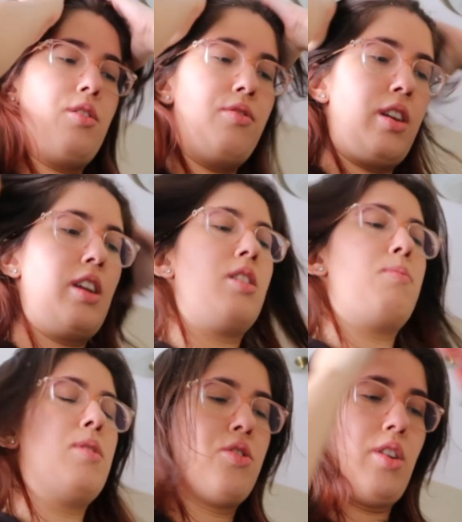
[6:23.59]
so funny to
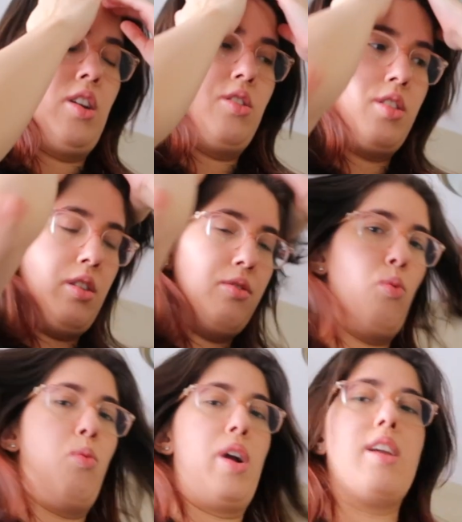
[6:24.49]
portray yourself
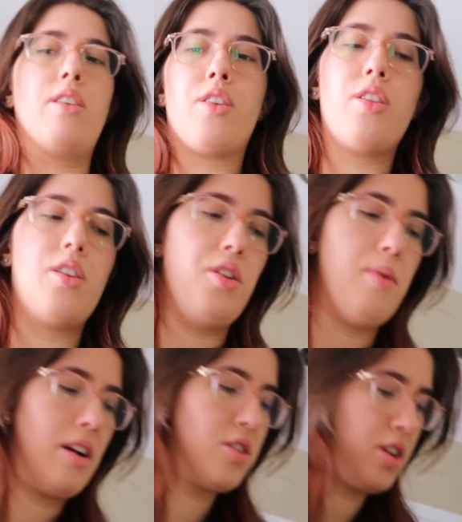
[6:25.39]
way younger than you
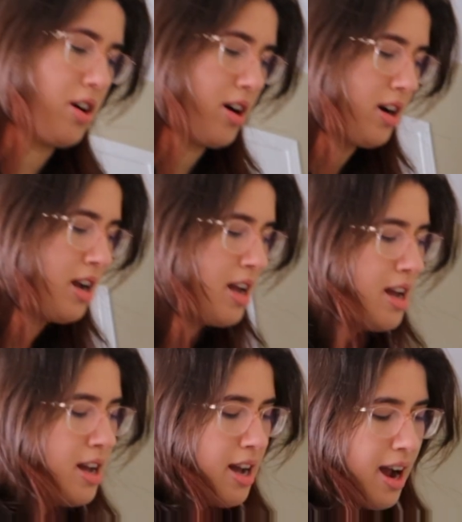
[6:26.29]
actually are.
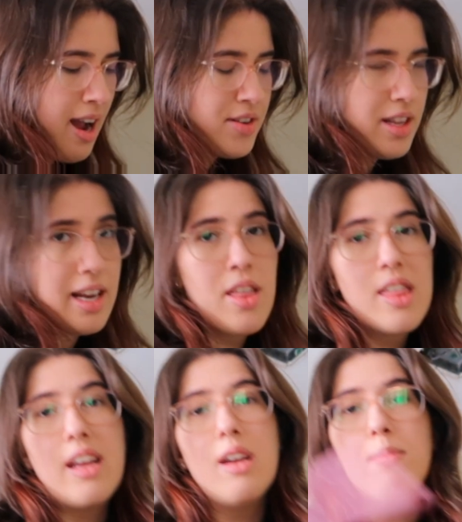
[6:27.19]
I have to like
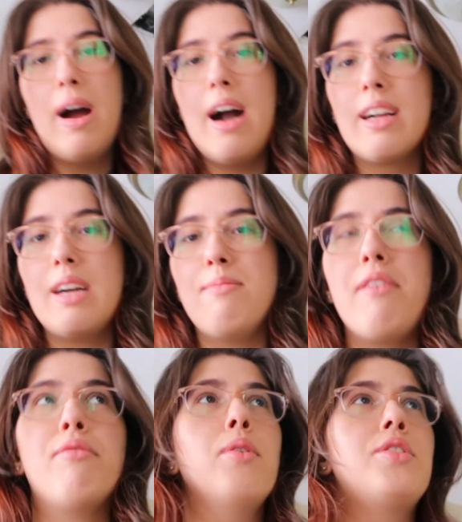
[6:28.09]
think back at
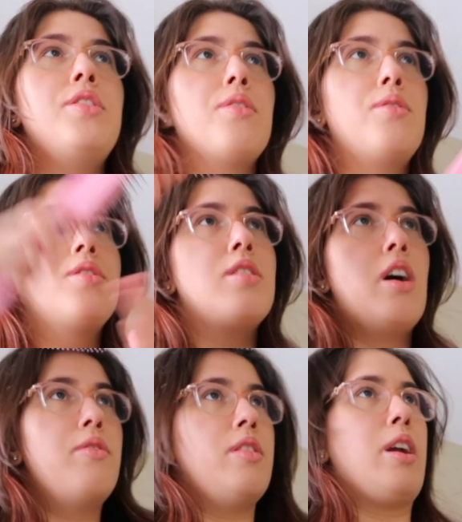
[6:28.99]
my 14 year old
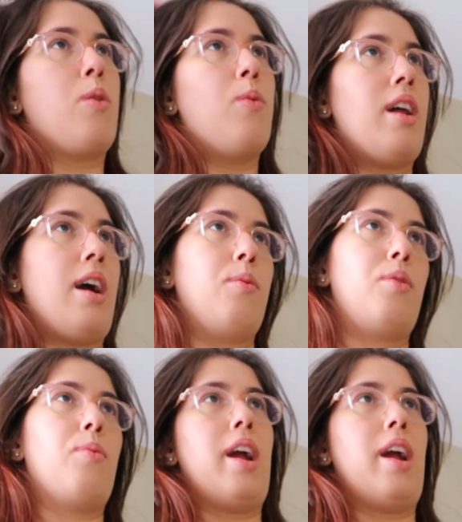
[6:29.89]
self and like what I would